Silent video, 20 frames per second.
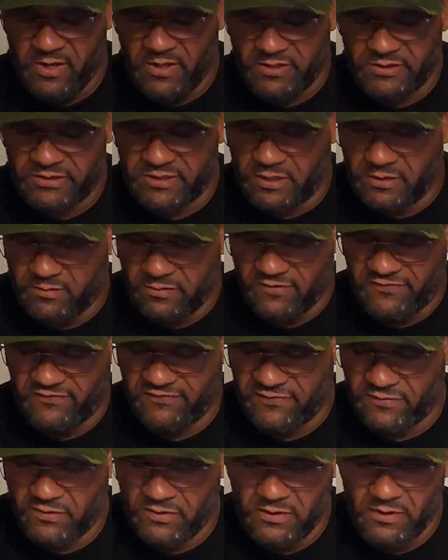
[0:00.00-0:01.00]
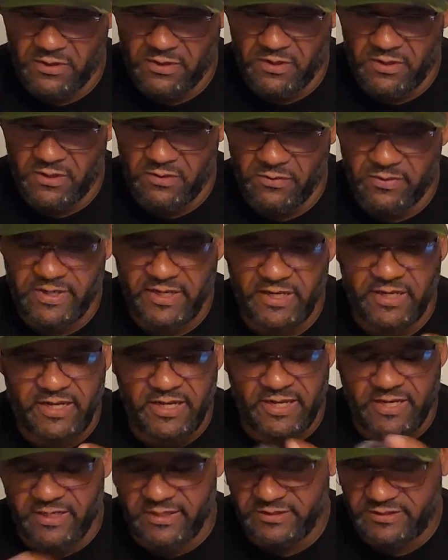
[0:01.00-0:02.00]
So before we
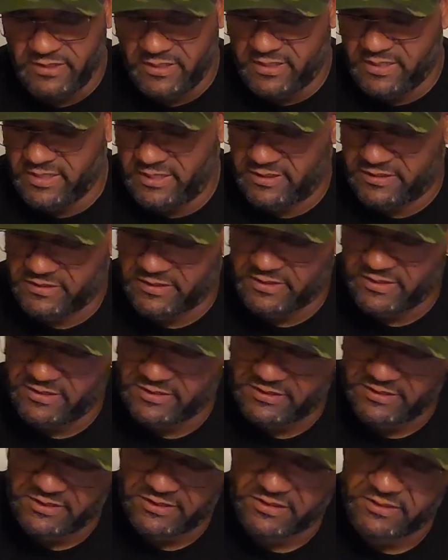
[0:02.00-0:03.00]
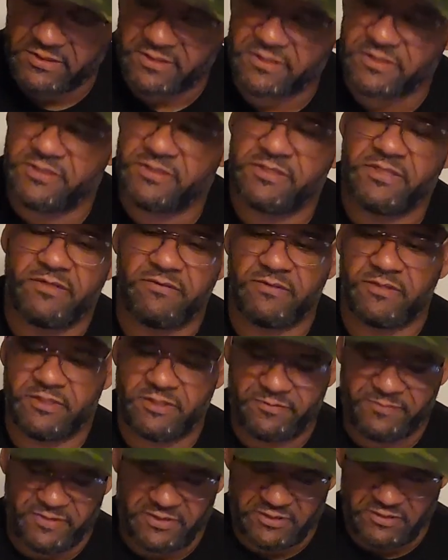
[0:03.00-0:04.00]
get into this, let's just look and see what
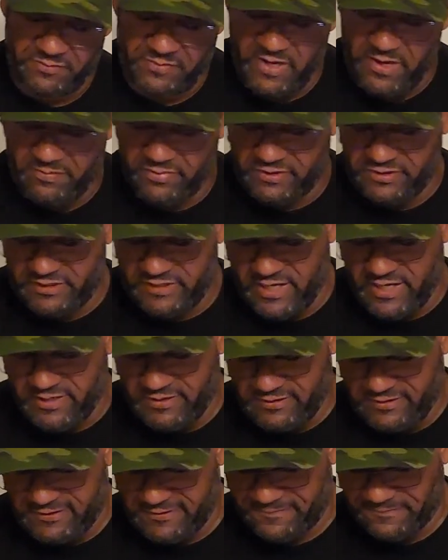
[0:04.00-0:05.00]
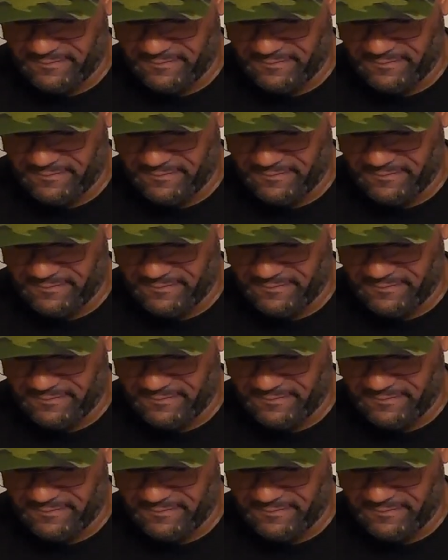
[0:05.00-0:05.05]
this piece of paper says.